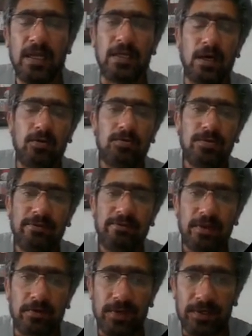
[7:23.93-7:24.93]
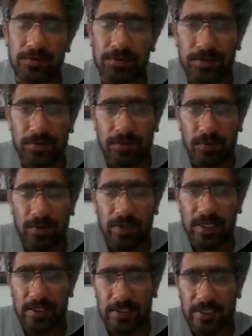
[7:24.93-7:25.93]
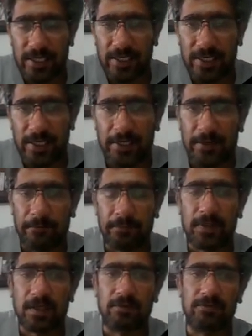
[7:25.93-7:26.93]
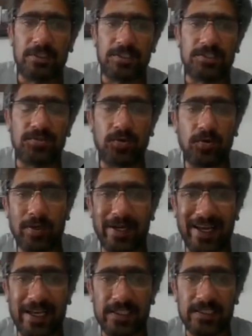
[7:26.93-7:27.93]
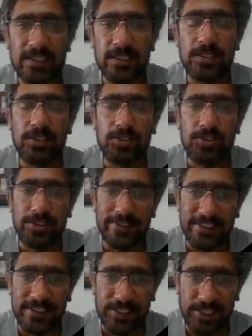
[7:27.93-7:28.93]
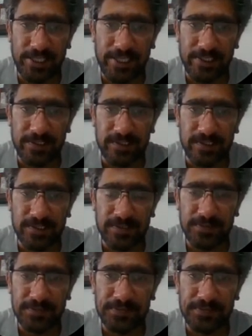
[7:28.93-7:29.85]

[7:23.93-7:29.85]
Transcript: Now today we are going to look at a technique which is known as chains.